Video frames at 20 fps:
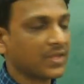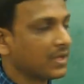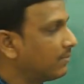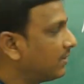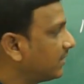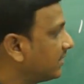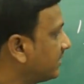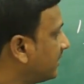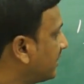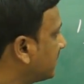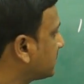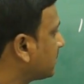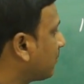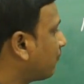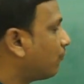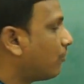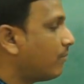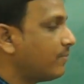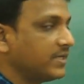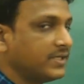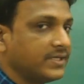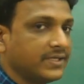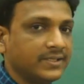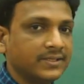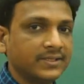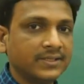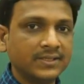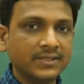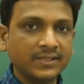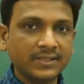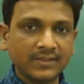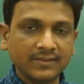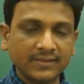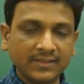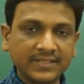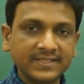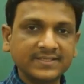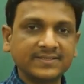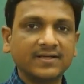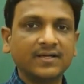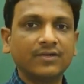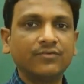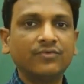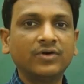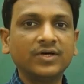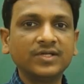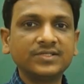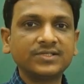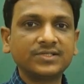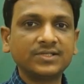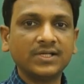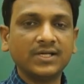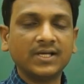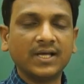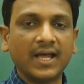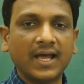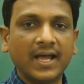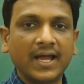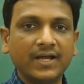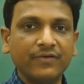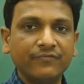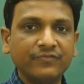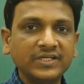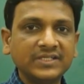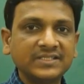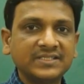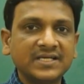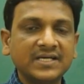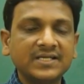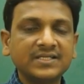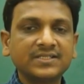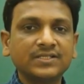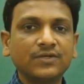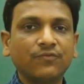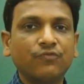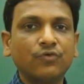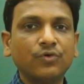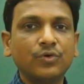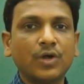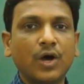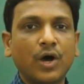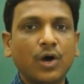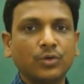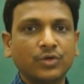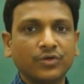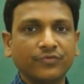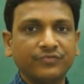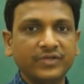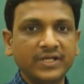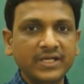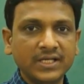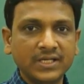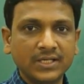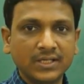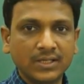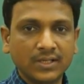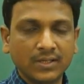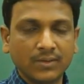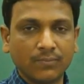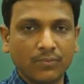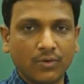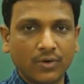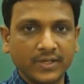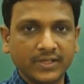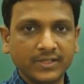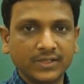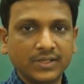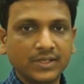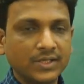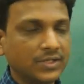But in case of vomiting, that is reversed and which sends the food out of the body.